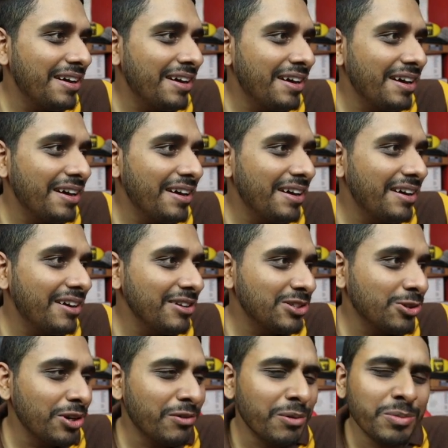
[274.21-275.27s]
Are you
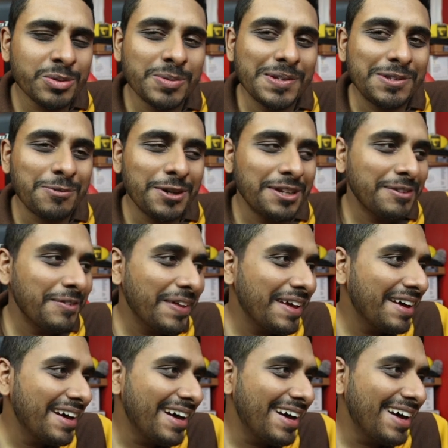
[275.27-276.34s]
sure they want Brisbane to win?
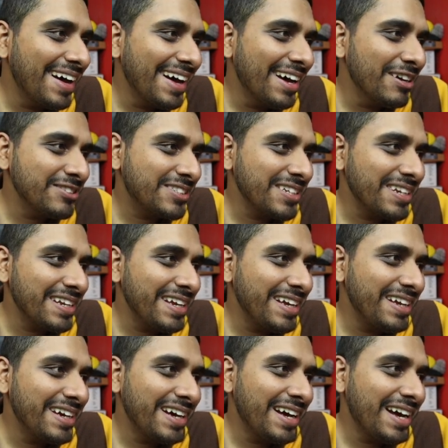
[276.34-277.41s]

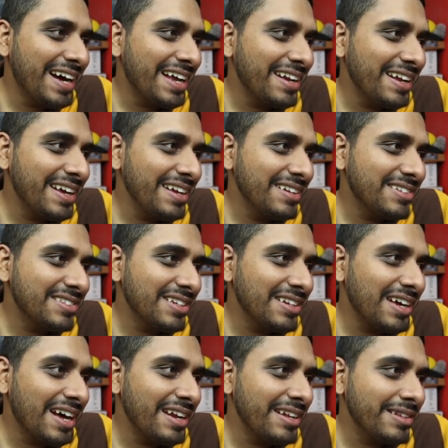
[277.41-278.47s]
Sydney, Adelaide.
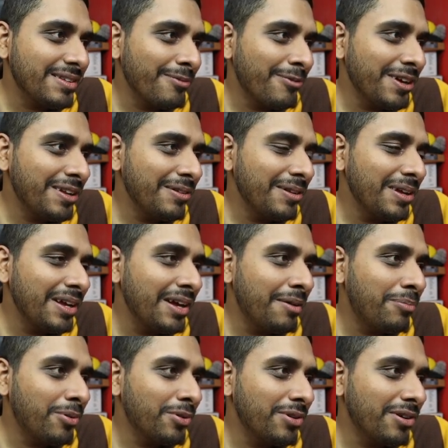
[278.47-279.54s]
Adelaide to win.
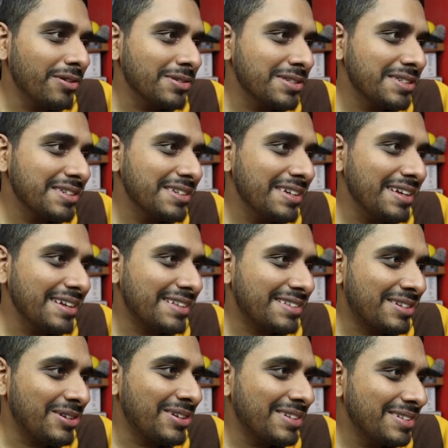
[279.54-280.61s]
Bulldogs
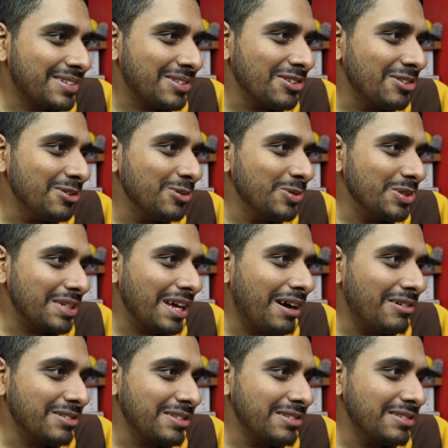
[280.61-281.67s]
to lose.
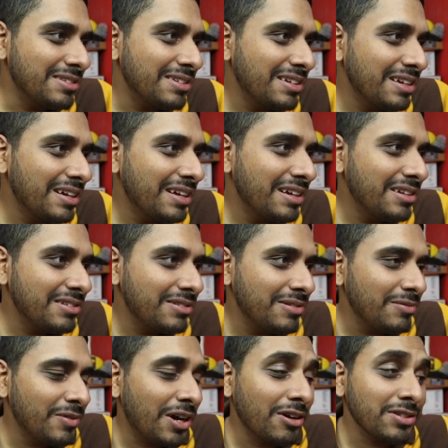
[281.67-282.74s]
Carlton.
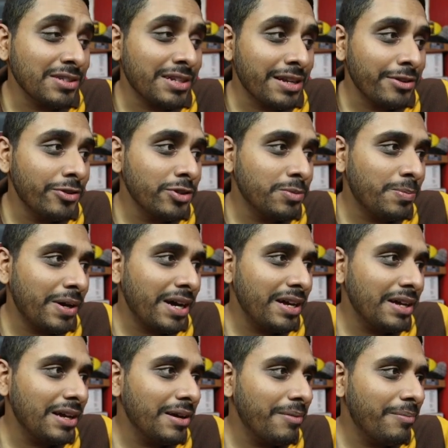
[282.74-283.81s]
Carlton did lose by
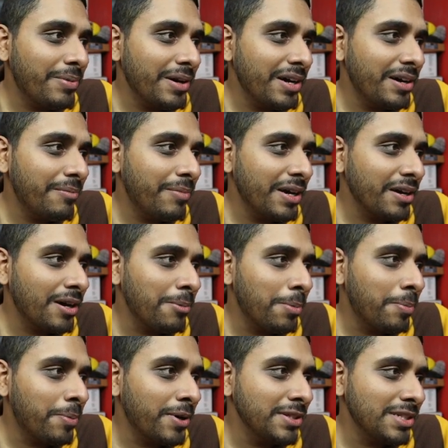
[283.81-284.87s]
a
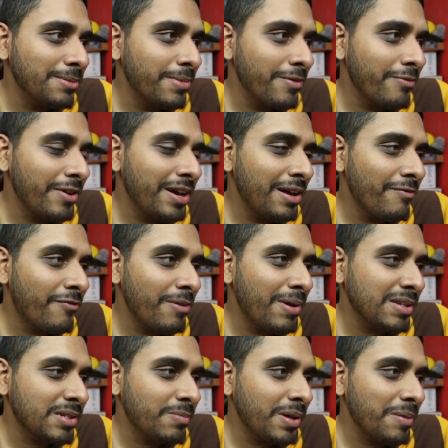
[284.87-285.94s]
couple of points, to be fair, and
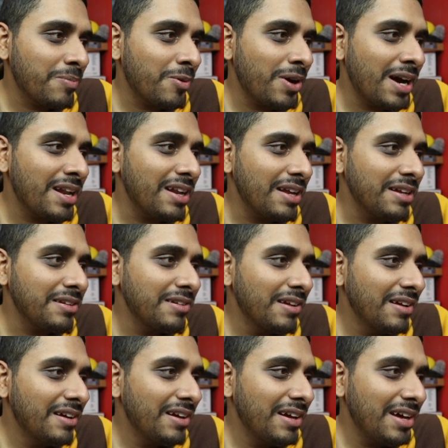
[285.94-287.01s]
Fremantle beat Port Adelaide.
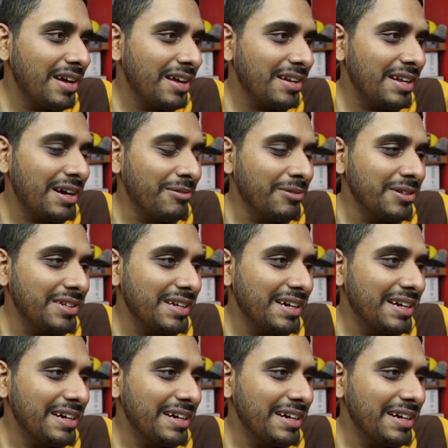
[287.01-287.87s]
That would